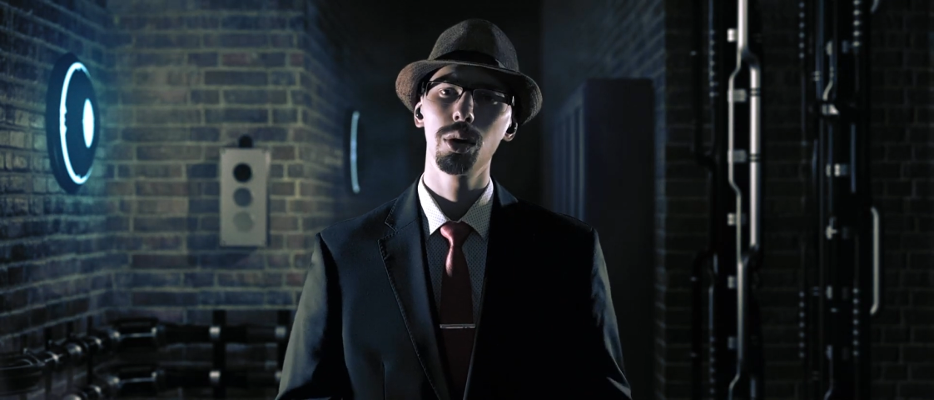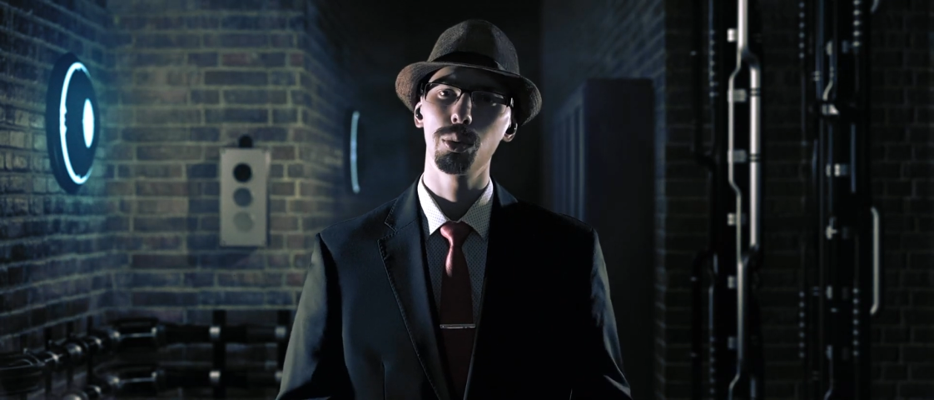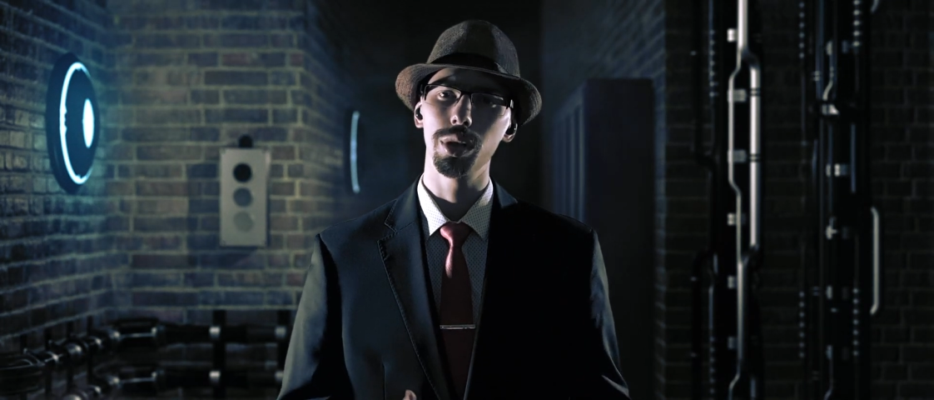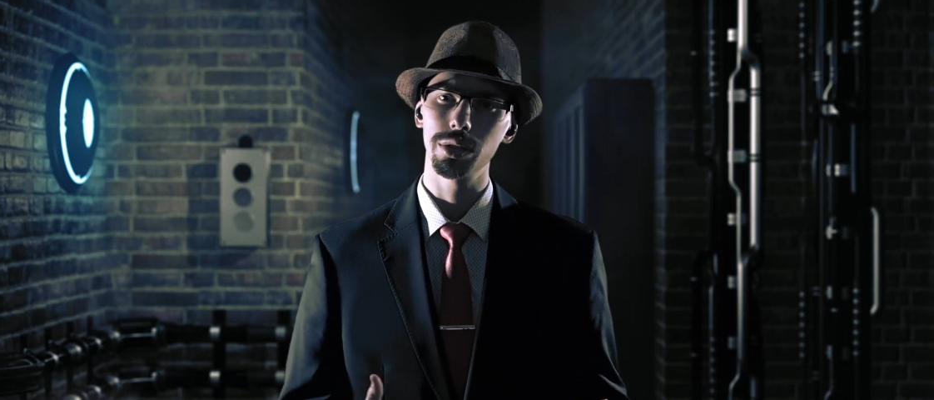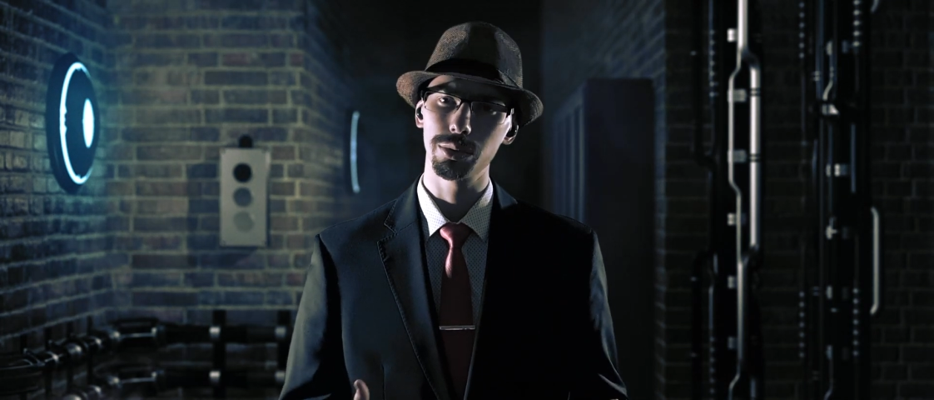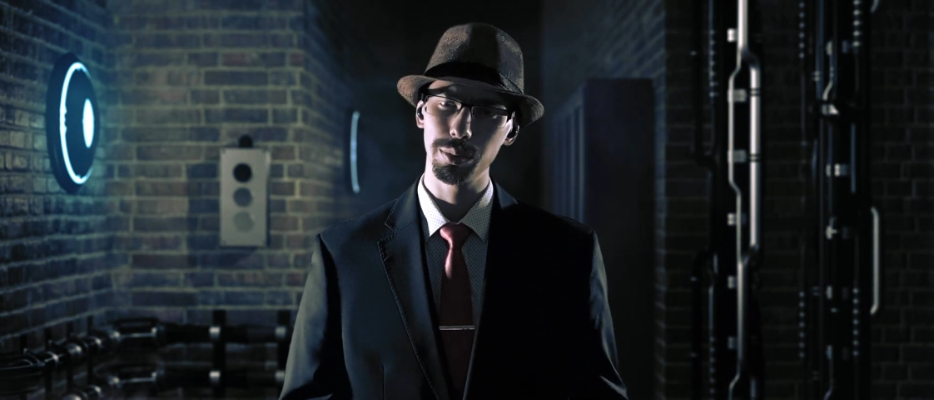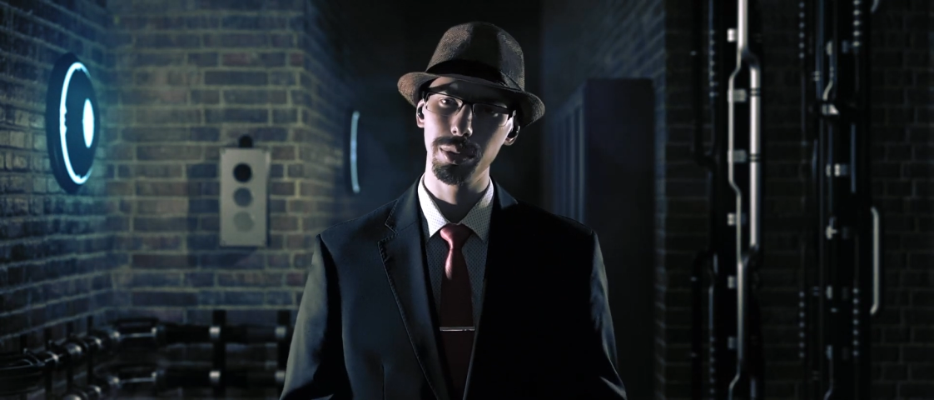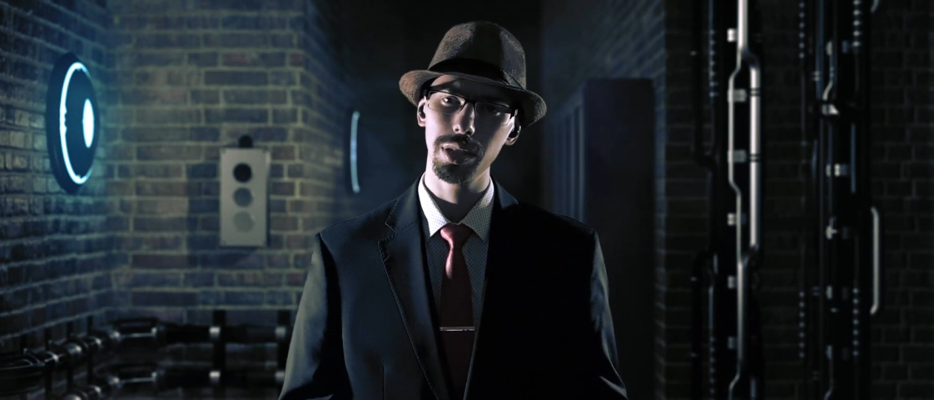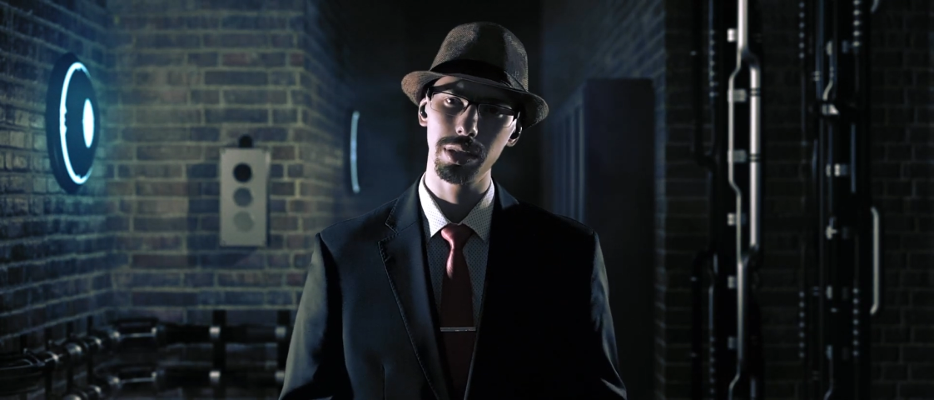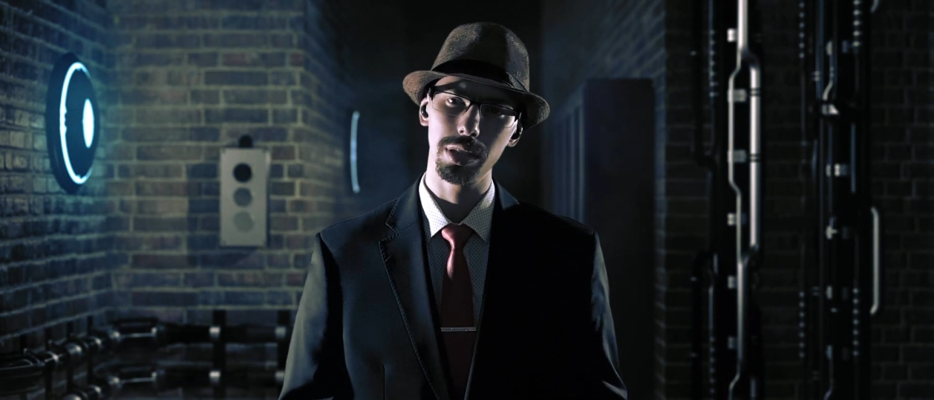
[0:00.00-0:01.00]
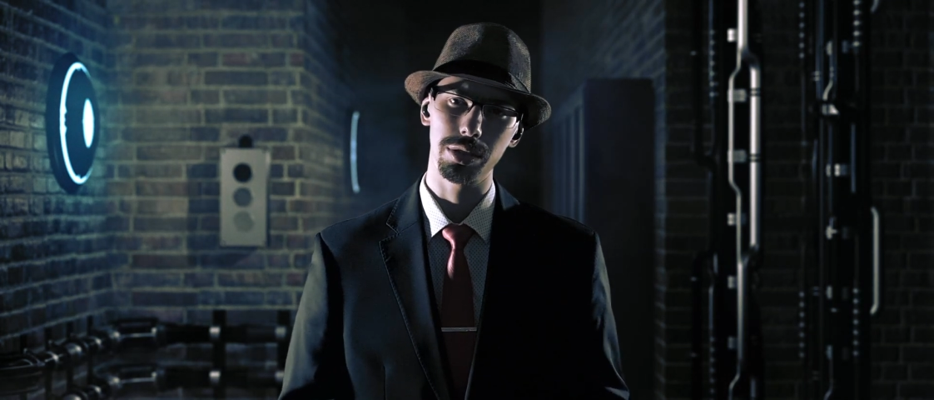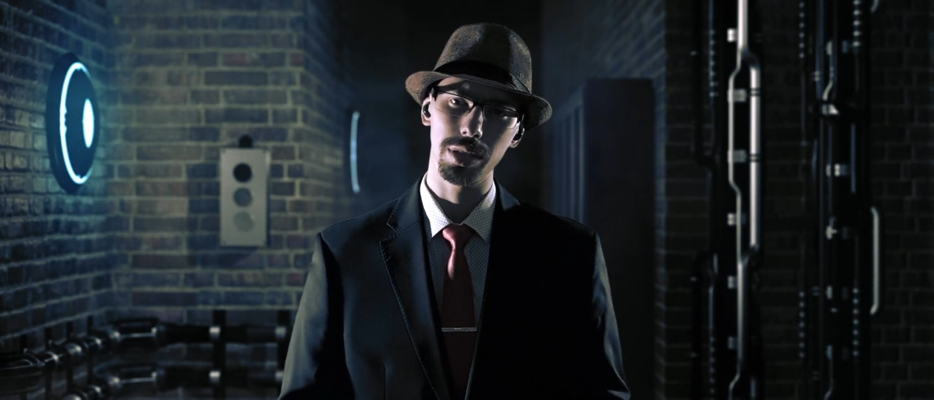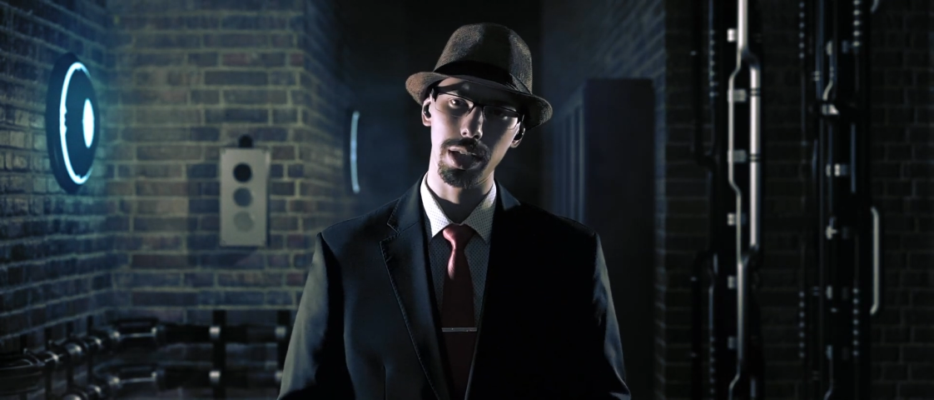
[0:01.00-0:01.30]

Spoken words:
whether remediation